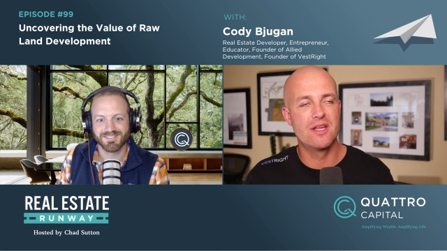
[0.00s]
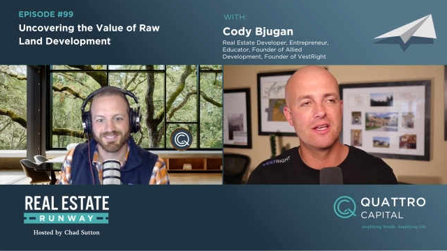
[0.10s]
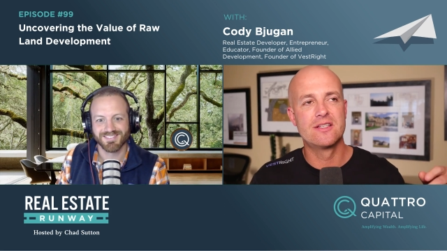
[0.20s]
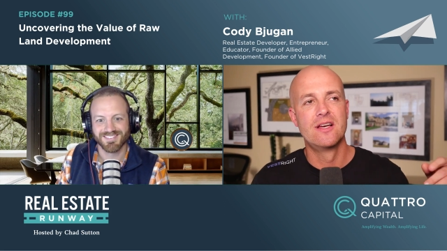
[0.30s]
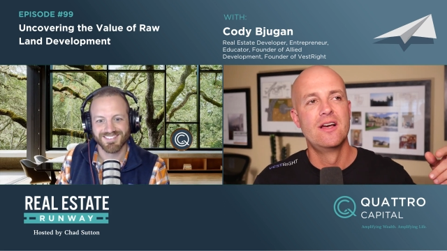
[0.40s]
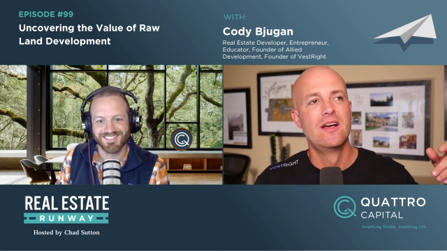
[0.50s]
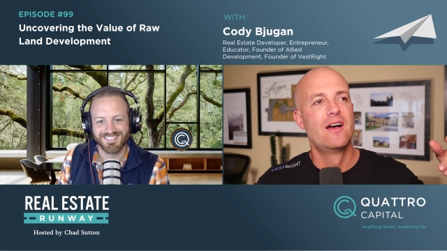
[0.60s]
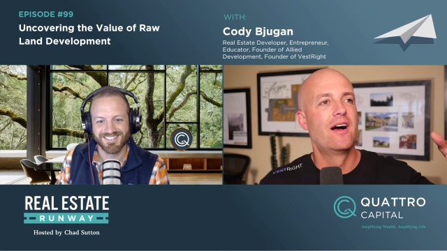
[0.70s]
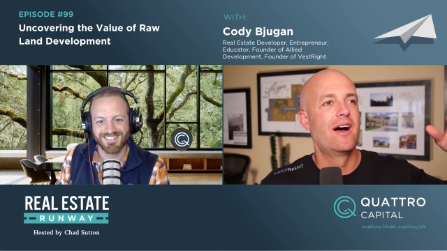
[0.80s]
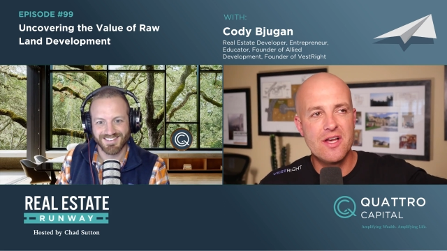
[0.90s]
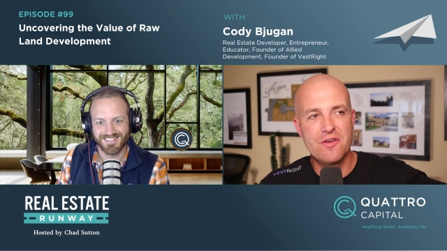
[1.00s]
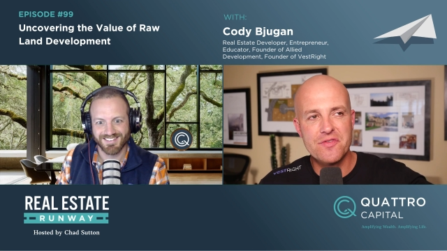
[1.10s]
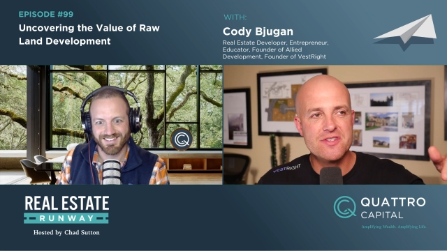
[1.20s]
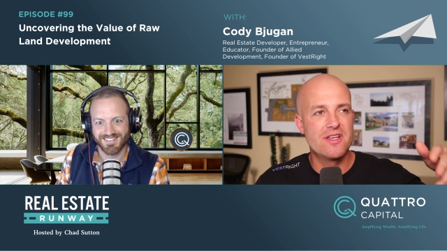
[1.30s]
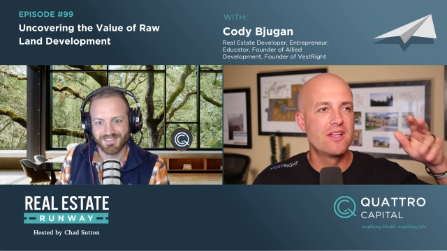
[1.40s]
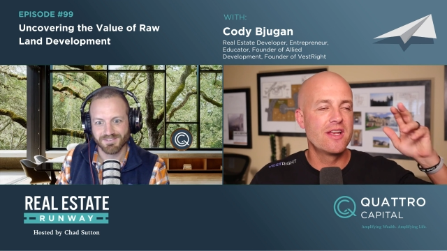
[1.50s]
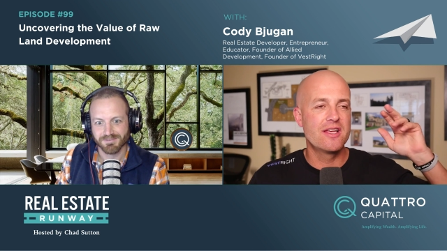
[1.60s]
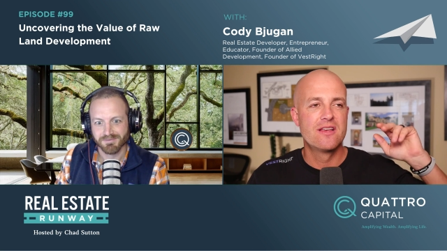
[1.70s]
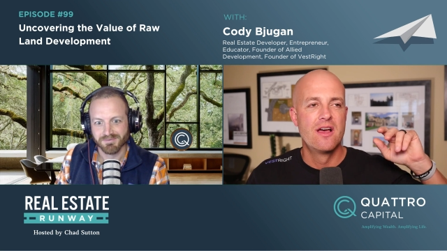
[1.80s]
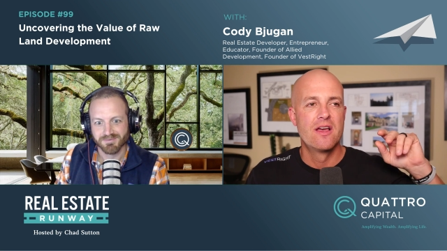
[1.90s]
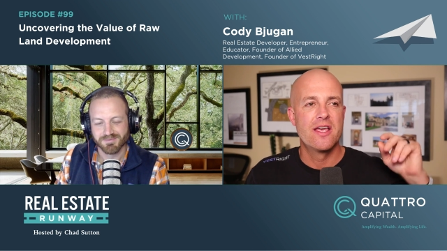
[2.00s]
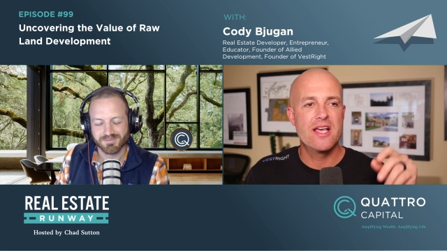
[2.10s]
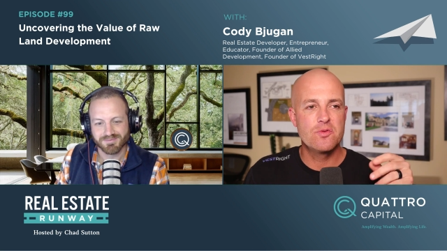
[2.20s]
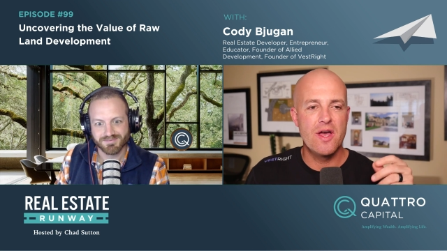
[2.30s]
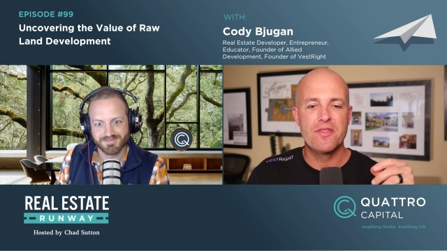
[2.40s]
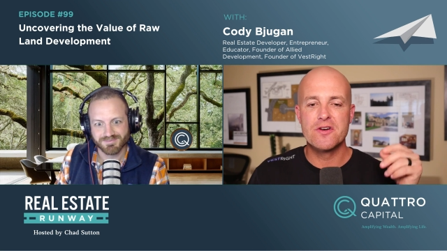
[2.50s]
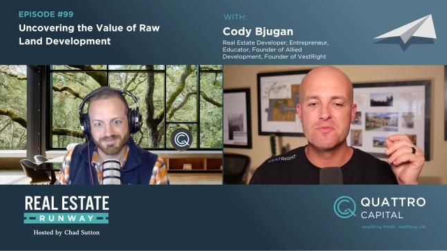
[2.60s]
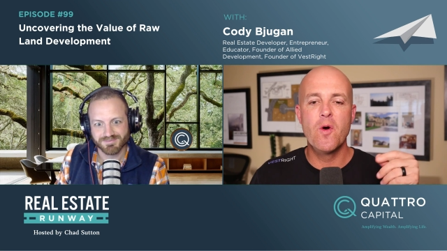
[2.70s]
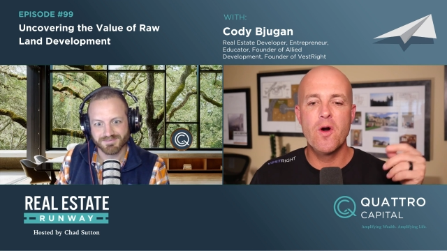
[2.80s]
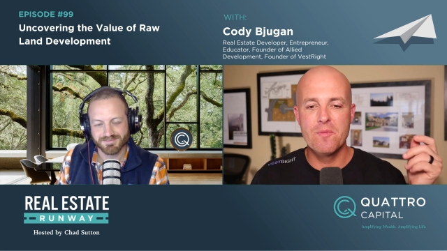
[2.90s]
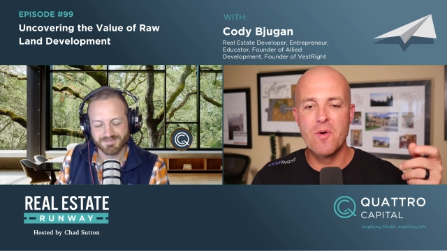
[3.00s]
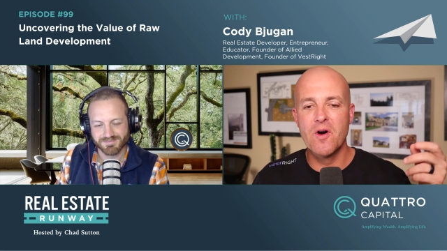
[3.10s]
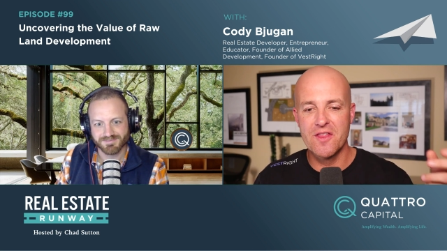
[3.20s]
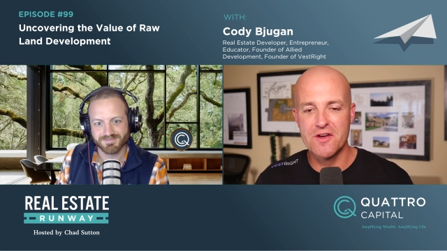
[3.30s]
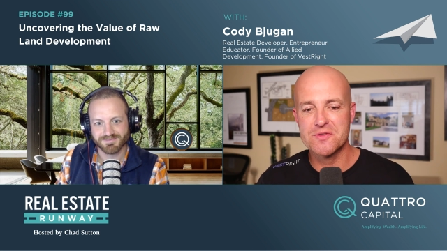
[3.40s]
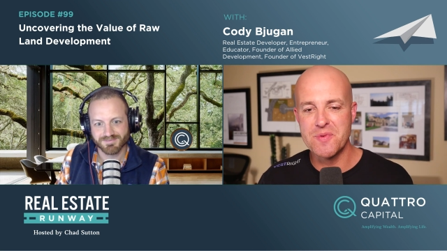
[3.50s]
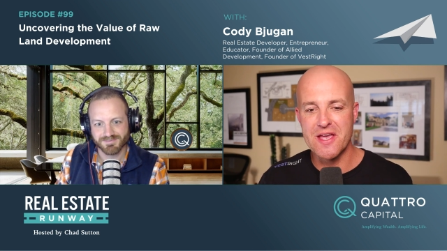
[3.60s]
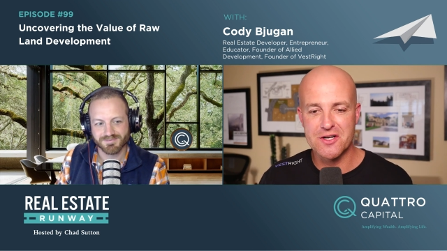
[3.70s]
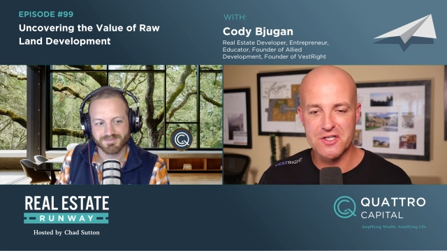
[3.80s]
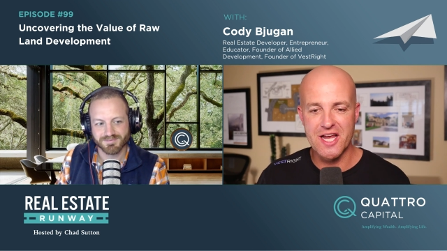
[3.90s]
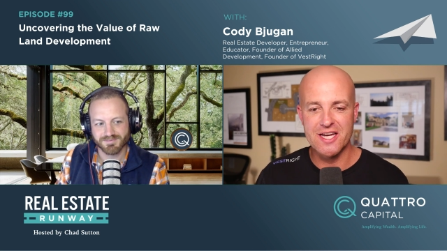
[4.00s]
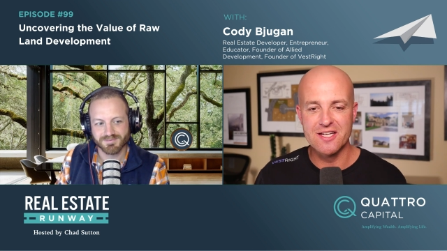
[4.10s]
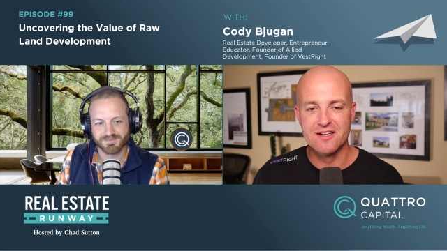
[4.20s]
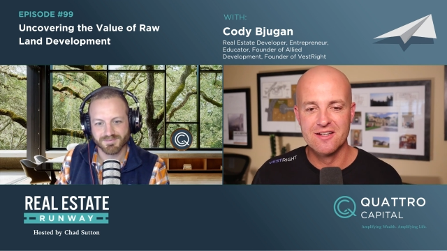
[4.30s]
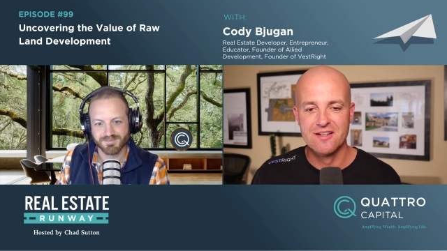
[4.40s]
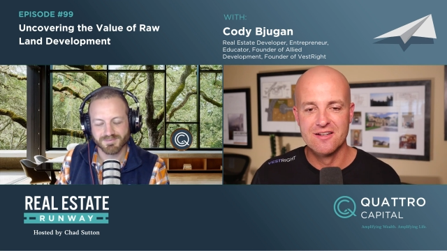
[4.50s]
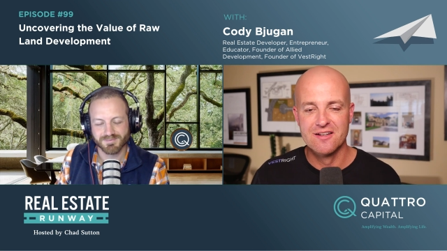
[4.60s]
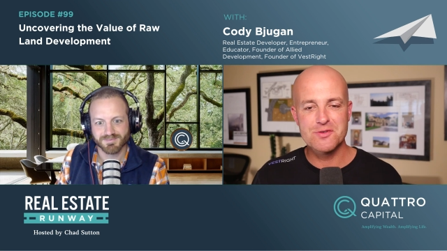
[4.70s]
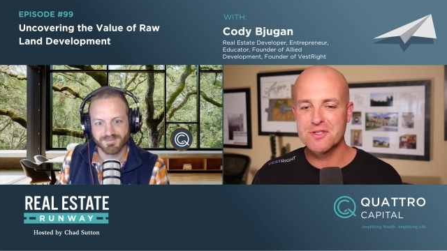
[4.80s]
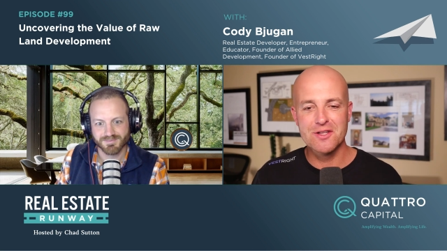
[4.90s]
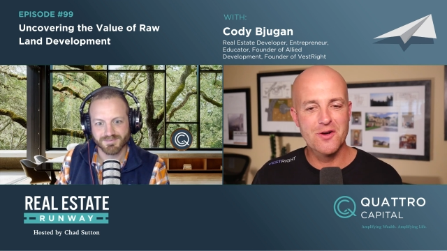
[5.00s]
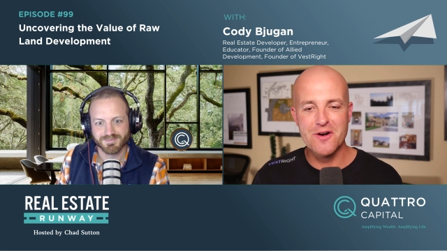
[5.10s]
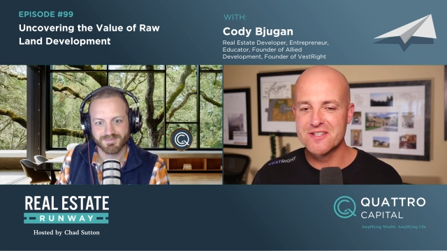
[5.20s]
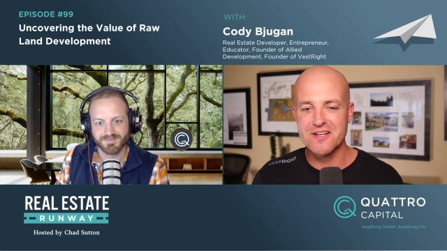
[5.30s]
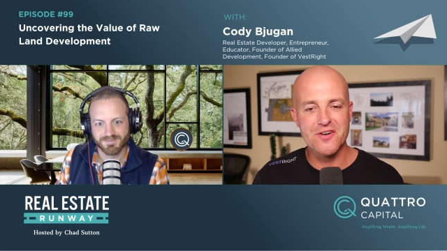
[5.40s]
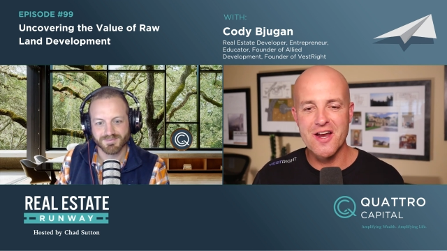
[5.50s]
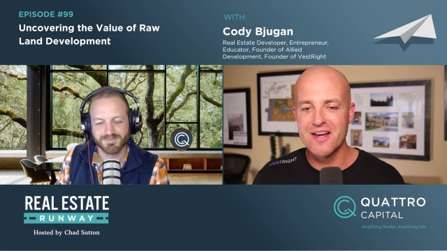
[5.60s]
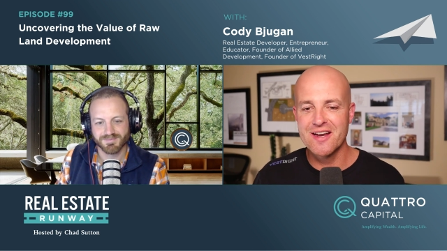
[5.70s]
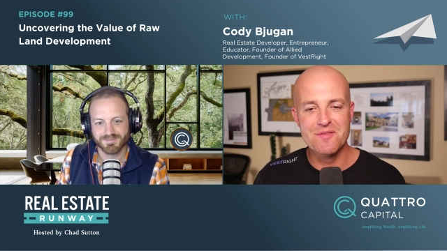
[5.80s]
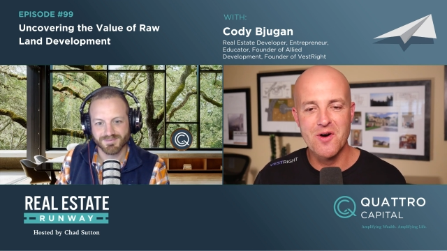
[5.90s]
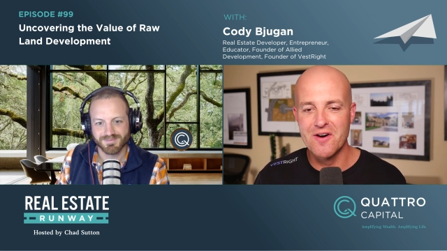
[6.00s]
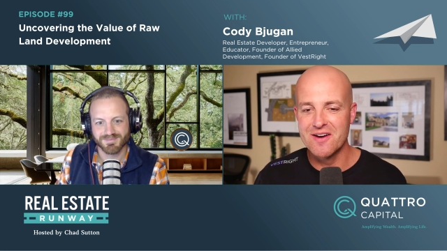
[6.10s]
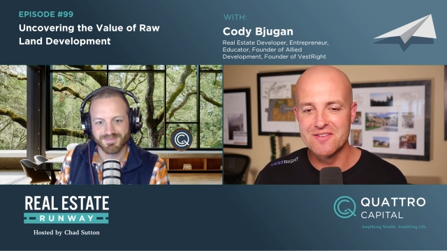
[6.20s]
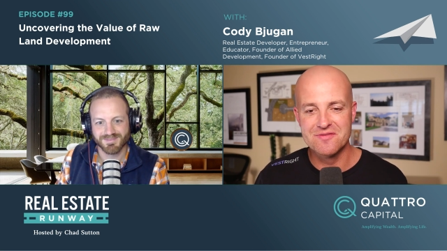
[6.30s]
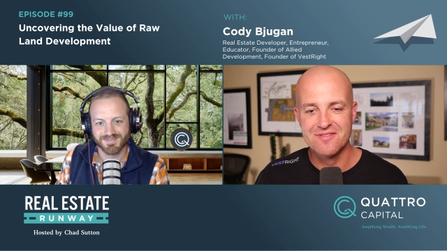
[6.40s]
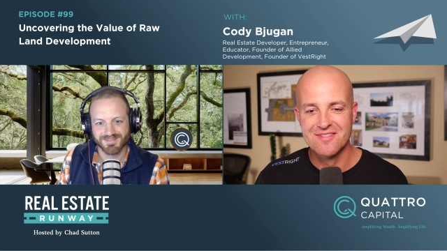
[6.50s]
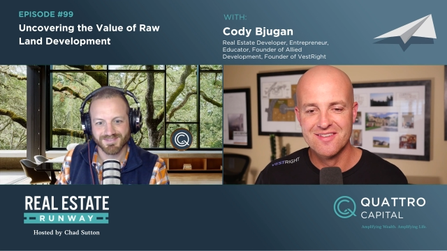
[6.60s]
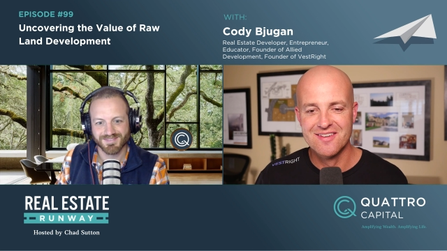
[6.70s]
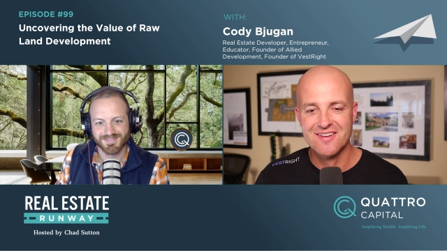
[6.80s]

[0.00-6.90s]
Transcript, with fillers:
Speaker 1: buildings, retail facilities Guess what? There's more and more of those being created. Guess what the Lord isn't creating any more of?